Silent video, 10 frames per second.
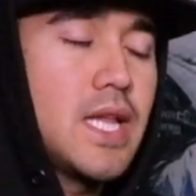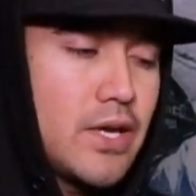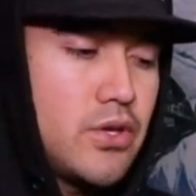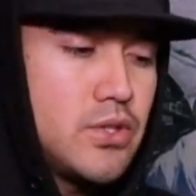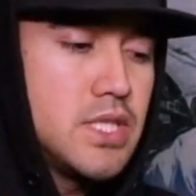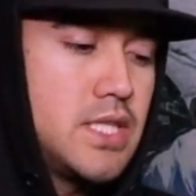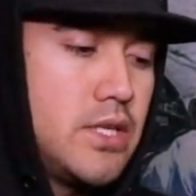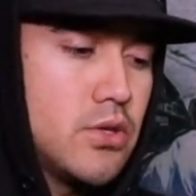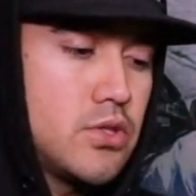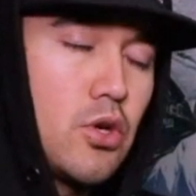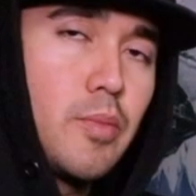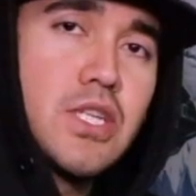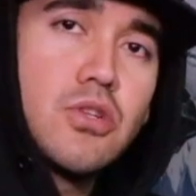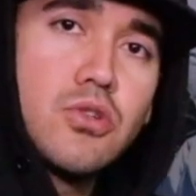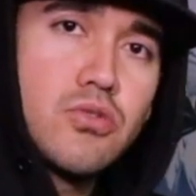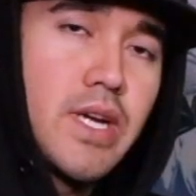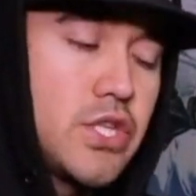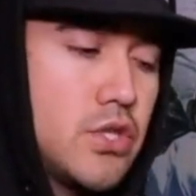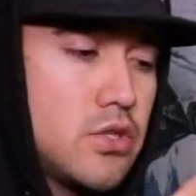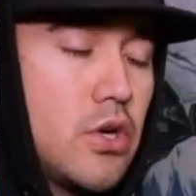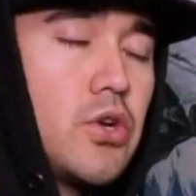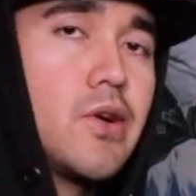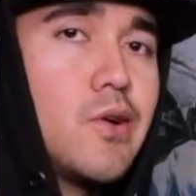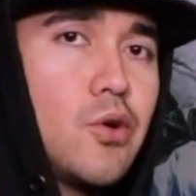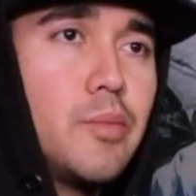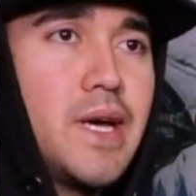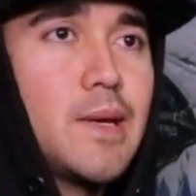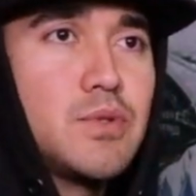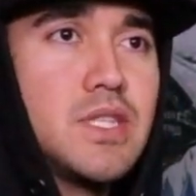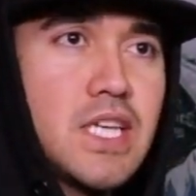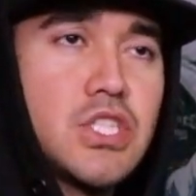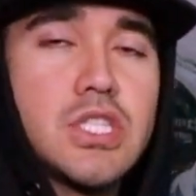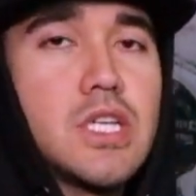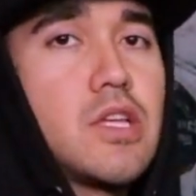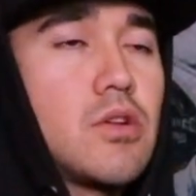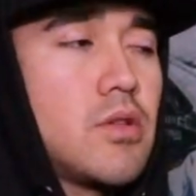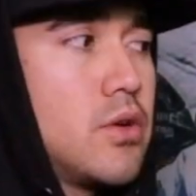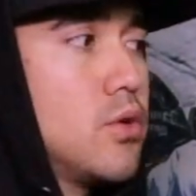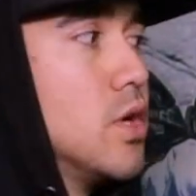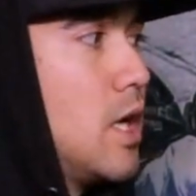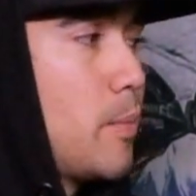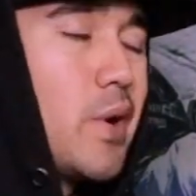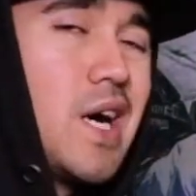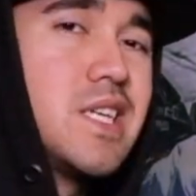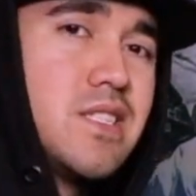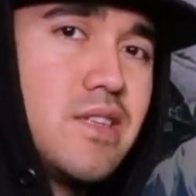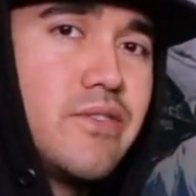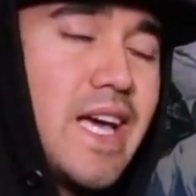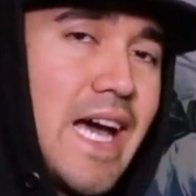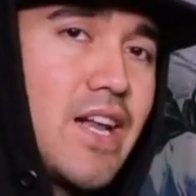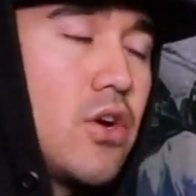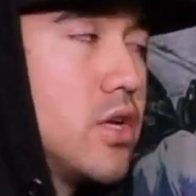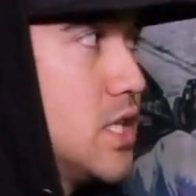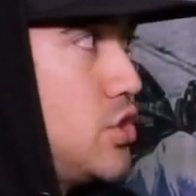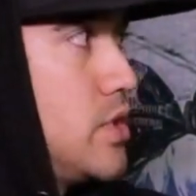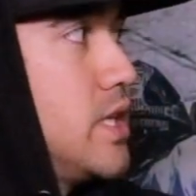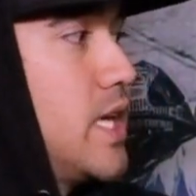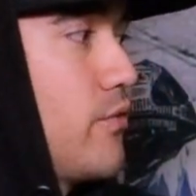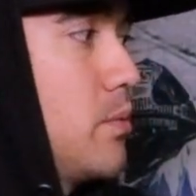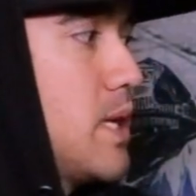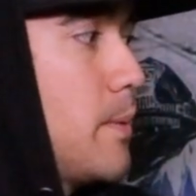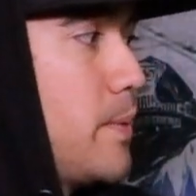allow you to see your turn-by-turn directions on your Google Maps, and that's just another little positive add-on that you can get from that